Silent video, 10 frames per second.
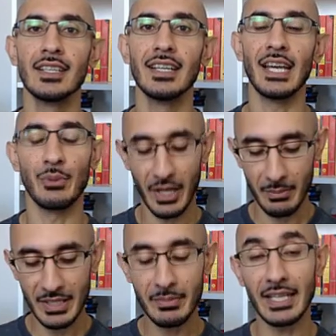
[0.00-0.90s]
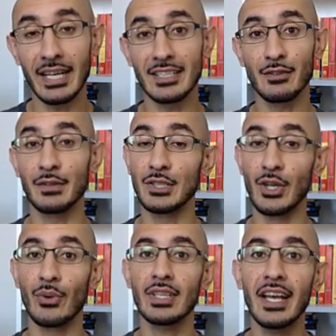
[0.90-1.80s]
And what I mean by that is if you
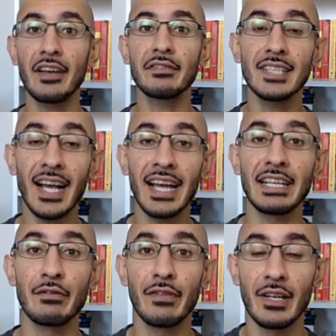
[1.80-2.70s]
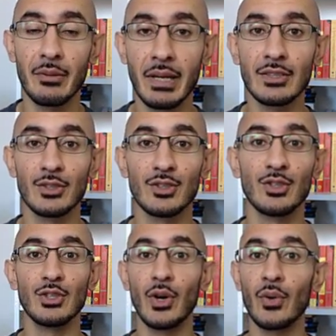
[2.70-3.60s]
don't have tight fundamentals, so
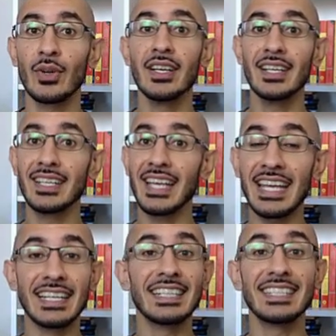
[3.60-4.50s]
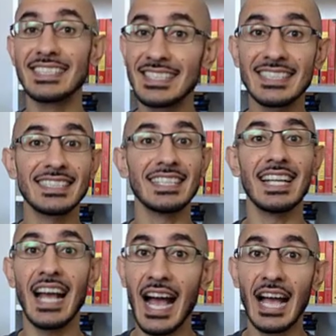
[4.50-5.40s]
you don't hit consistent,
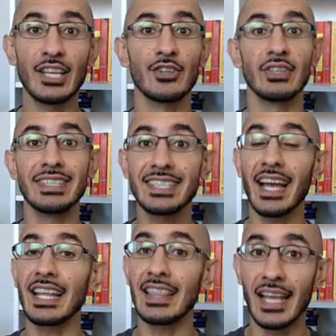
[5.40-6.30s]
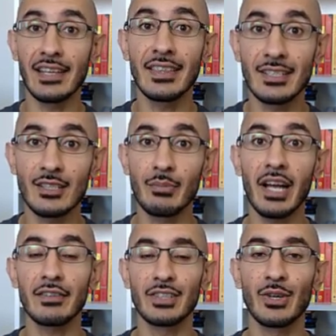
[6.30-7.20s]
accurate, tight length into the
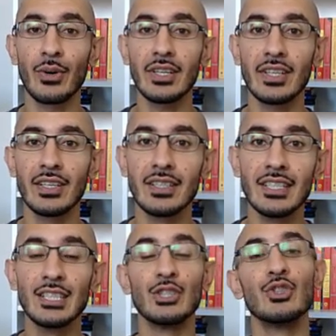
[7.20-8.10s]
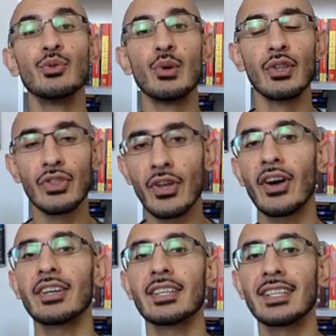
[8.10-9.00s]
back of the court, you will
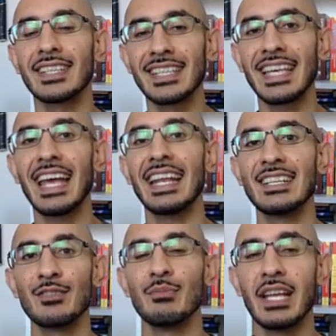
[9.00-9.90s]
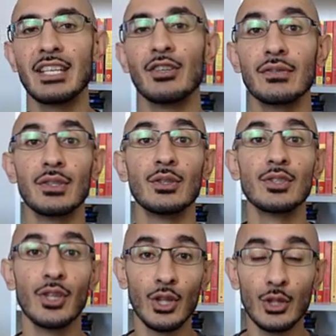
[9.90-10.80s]
not get as many of
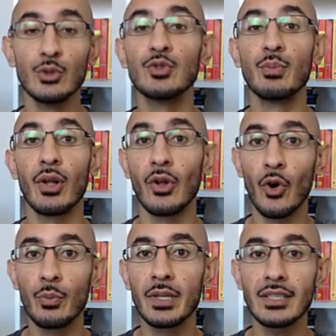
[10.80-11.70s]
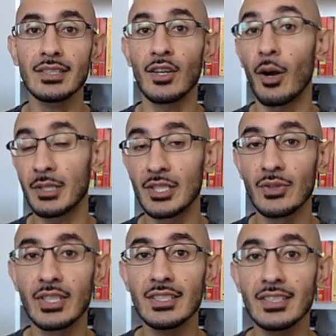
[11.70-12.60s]
those loose ball openings and
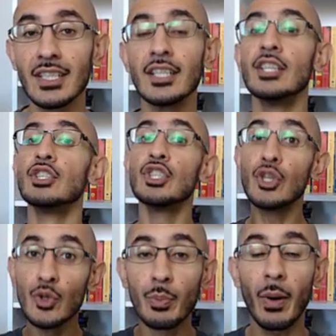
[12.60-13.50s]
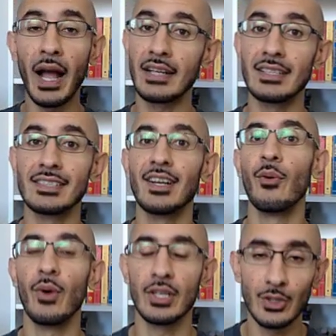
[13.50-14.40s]
opportunities to practice a
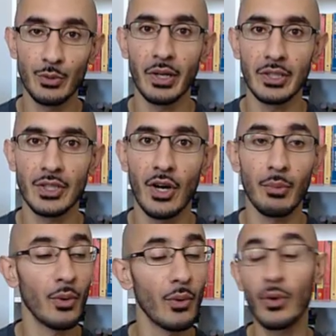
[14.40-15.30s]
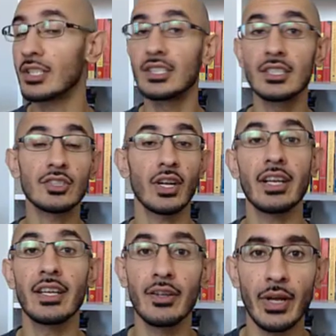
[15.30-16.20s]
one two punch combo or to just try to
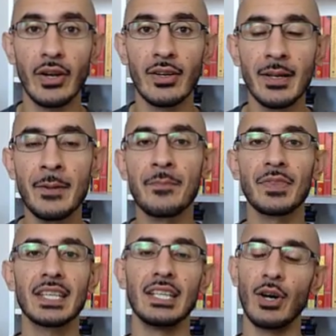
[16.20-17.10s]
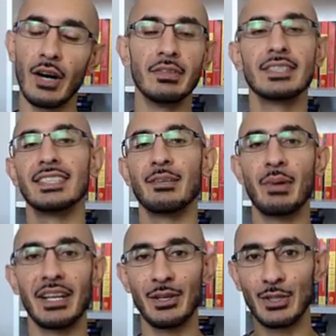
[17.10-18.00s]
hit a winner. Now, obviously,
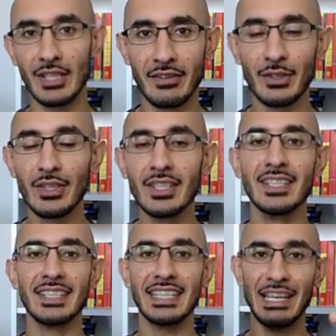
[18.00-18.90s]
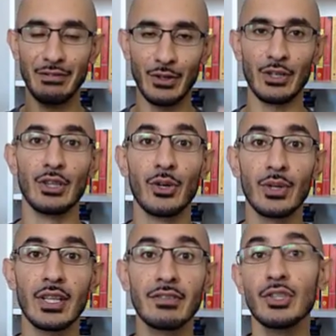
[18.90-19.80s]
depending on your level, if you're at a lower
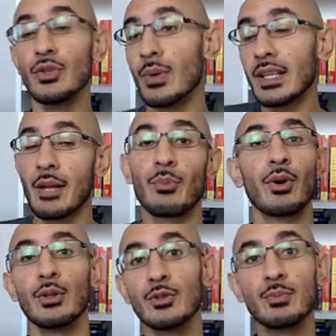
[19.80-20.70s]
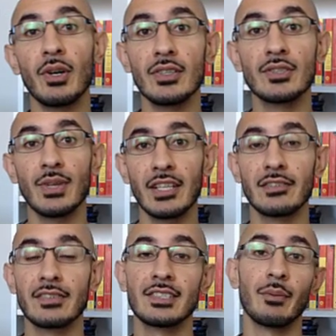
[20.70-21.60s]
level, you will get more loose balls
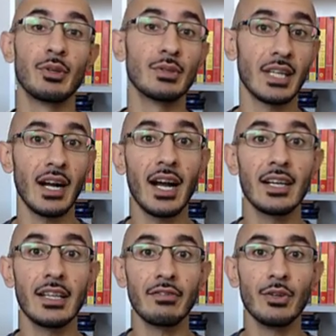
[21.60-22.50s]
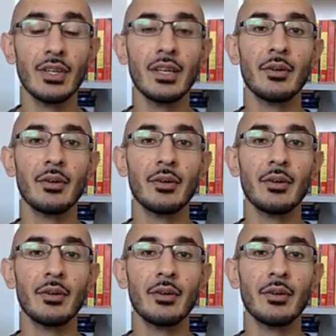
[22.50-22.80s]
relative to someone who's at a higher level.